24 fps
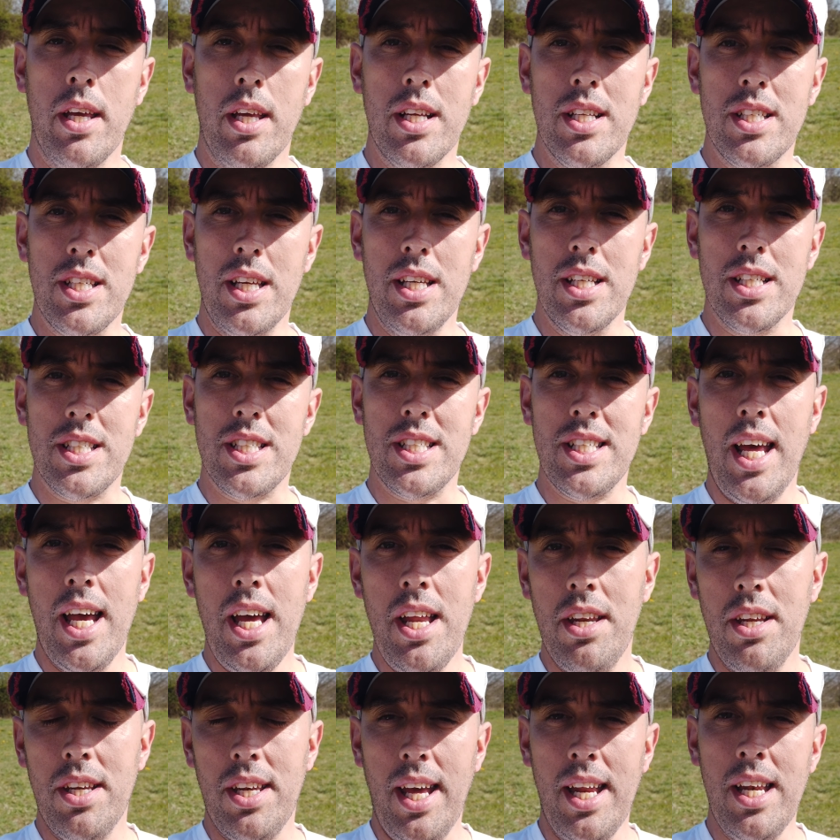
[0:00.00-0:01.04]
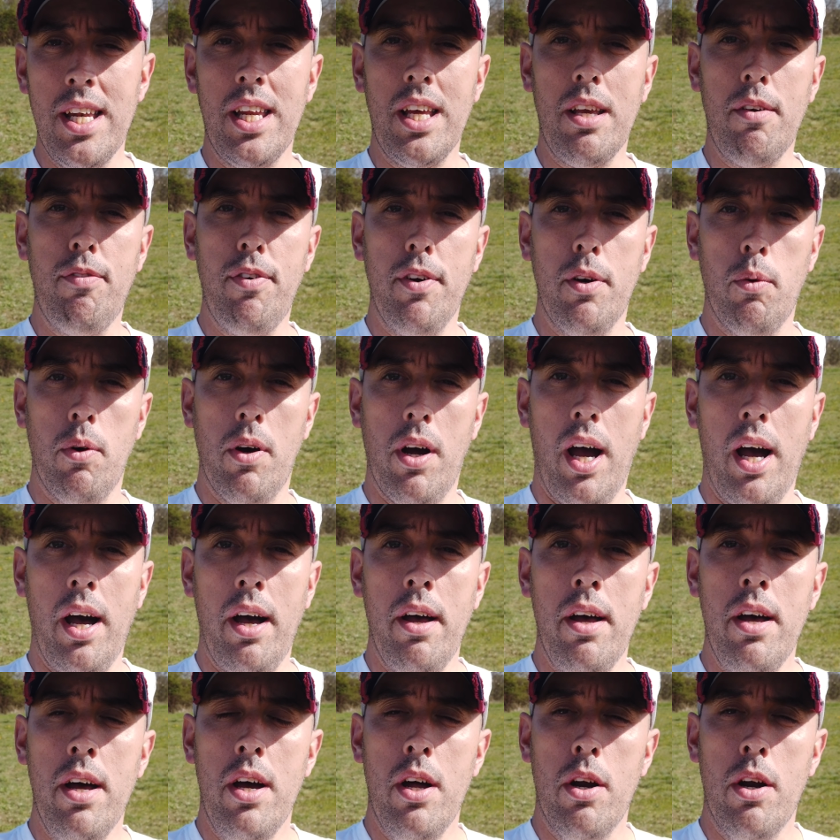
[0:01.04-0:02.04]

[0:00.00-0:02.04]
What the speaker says: You see, a standard ND filter